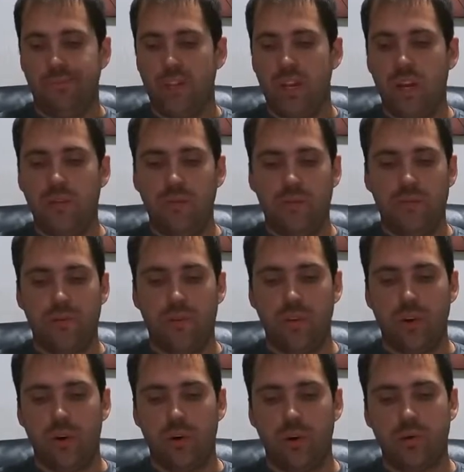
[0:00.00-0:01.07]
even for
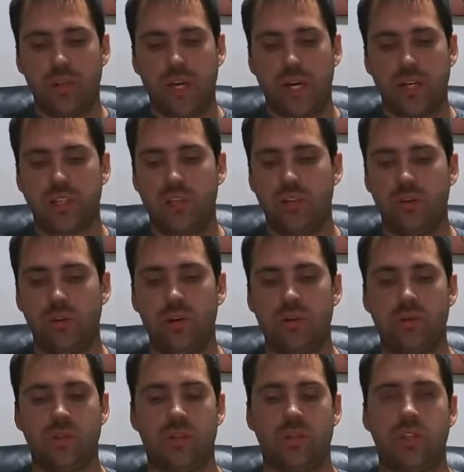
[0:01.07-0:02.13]
those, I still
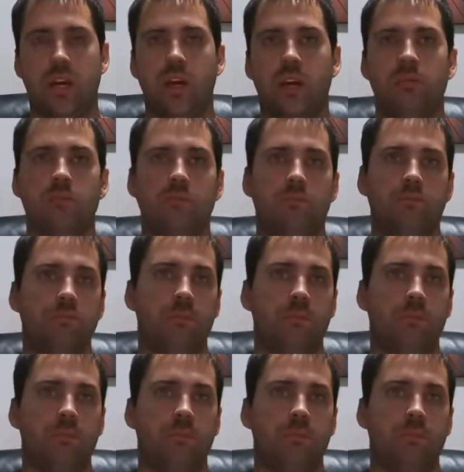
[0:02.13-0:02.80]
use the same